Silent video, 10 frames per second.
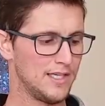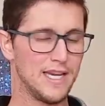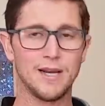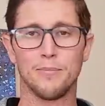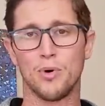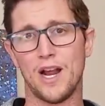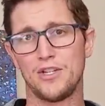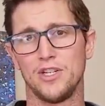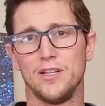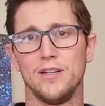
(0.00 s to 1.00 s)

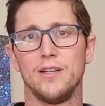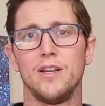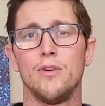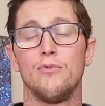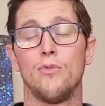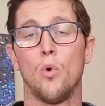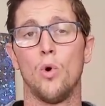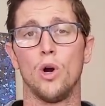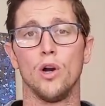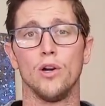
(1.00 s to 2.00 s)
decompression
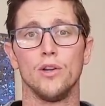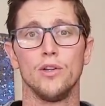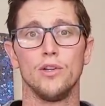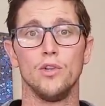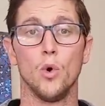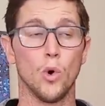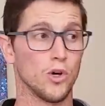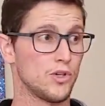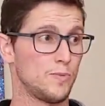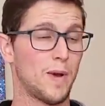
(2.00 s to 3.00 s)
for
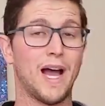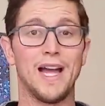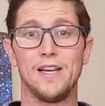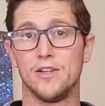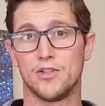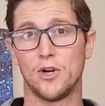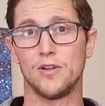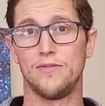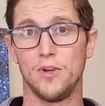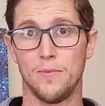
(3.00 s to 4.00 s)
your spine to
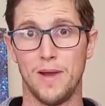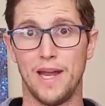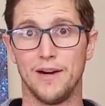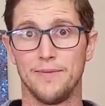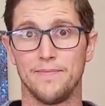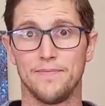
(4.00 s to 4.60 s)
start to feel better.